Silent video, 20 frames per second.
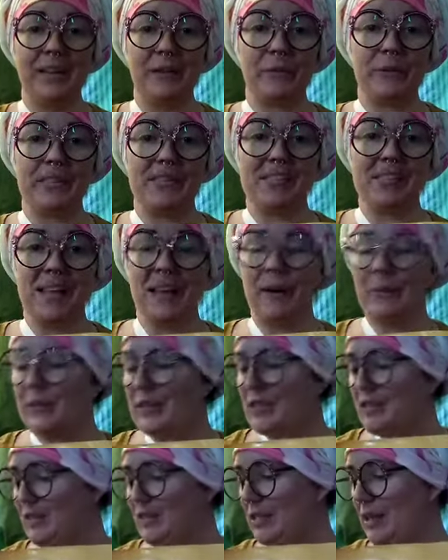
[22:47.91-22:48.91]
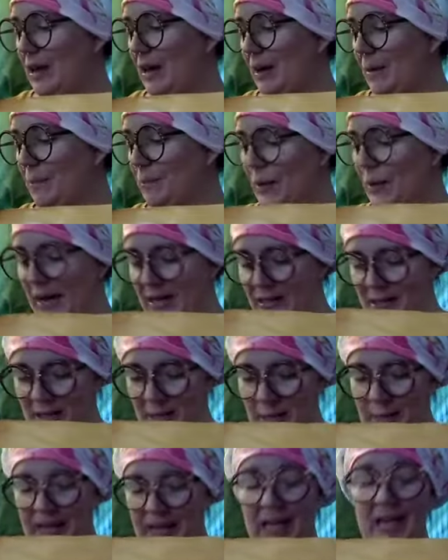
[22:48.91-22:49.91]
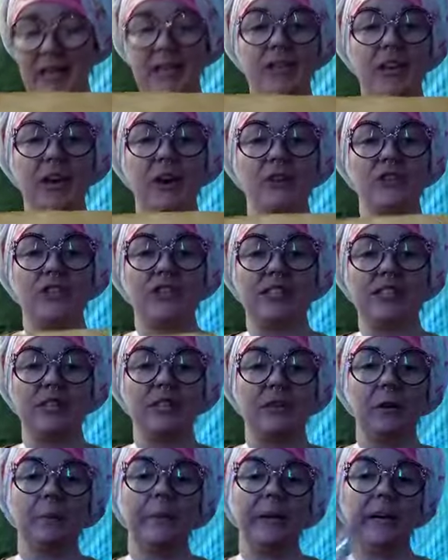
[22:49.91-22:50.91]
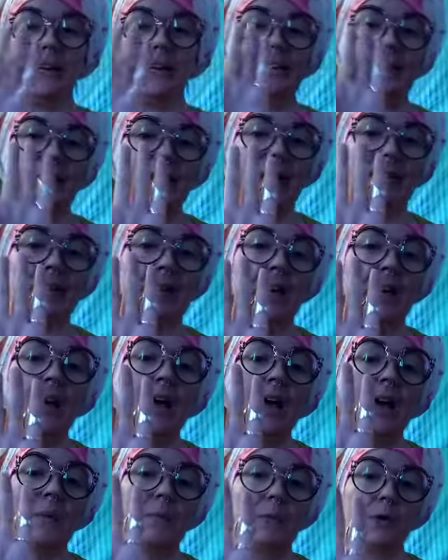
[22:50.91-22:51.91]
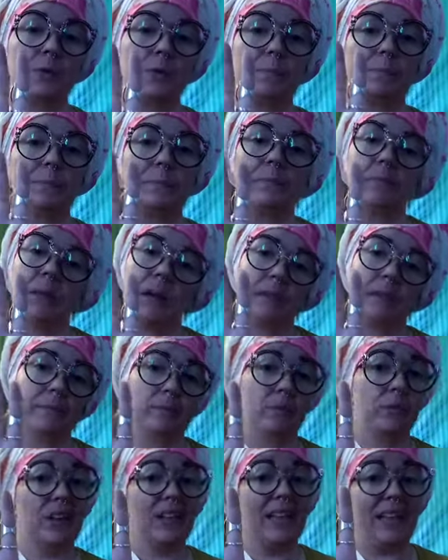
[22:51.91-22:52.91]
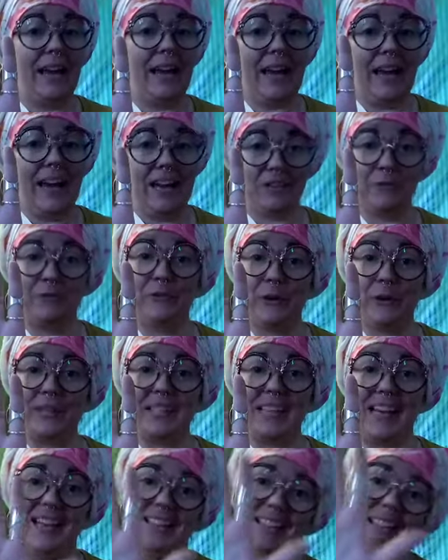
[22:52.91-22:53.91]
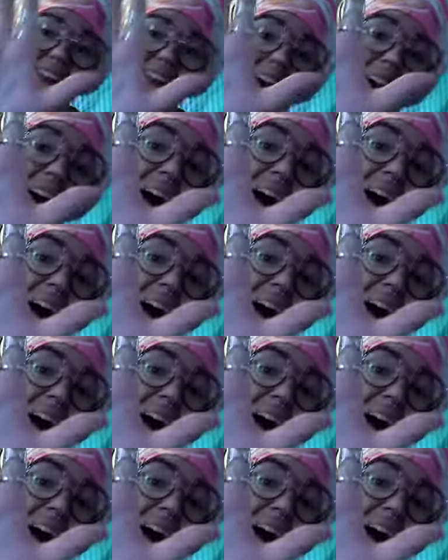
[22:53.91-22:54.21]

It was it was uh, bred to be you know just a little bigger than most. Uh, well, Asian folks' hands.